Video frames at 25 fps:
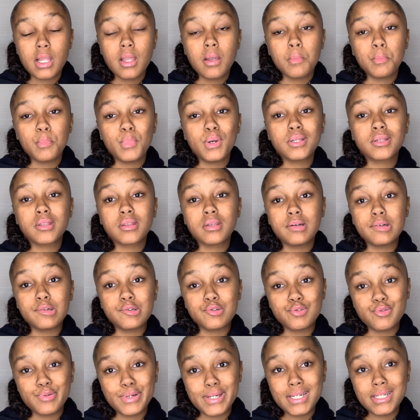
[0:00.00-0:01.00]
but the
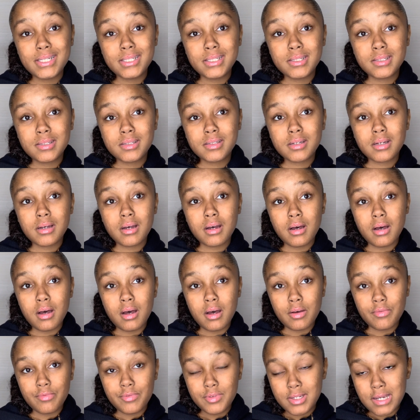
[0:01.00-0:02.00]
risk
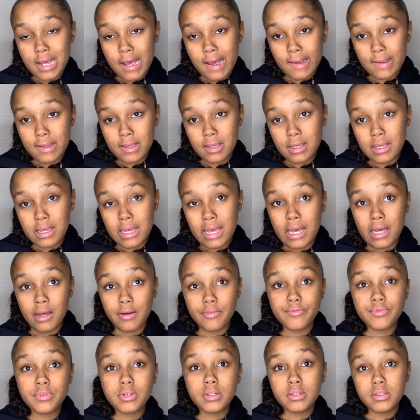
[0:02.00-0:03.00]
of dying
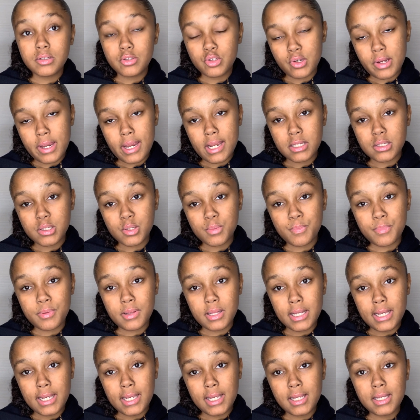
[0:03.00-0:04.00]
after the
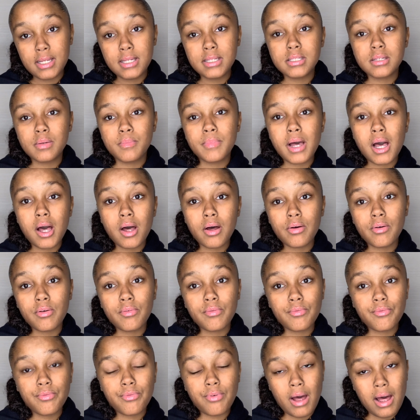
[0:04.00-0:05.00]
transplant is about
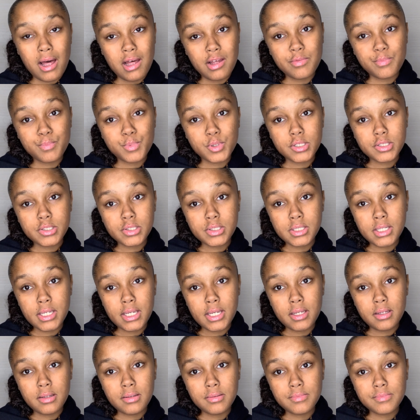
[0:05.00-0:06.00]

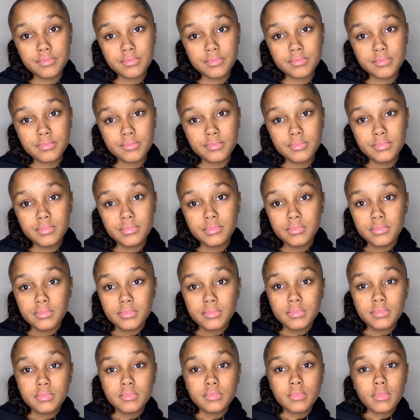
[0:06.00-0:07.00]
5%.
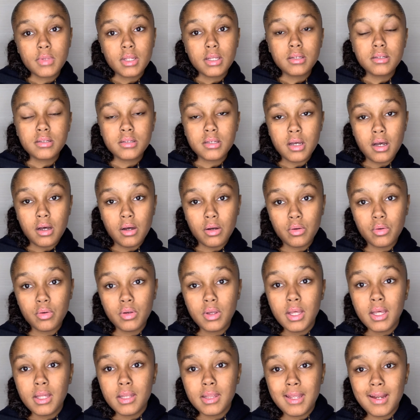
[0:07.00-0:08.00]
So
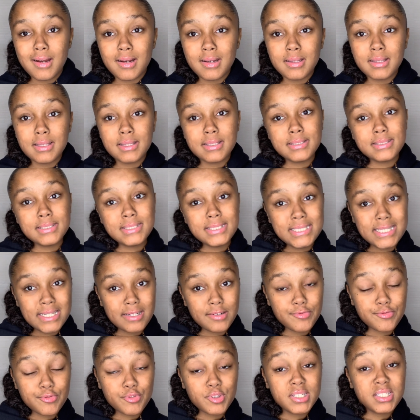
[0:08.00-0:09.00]
there are
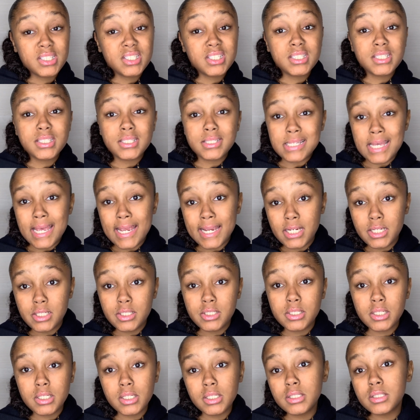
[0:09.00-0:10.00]
different
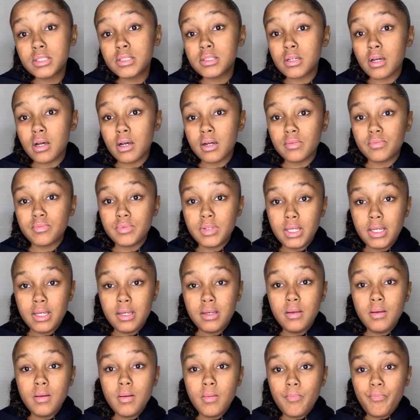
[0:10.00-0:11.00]
stages of
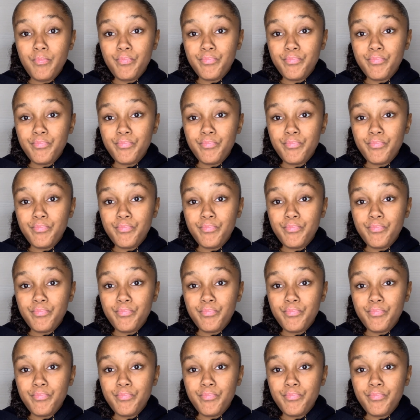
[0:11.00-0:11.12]
the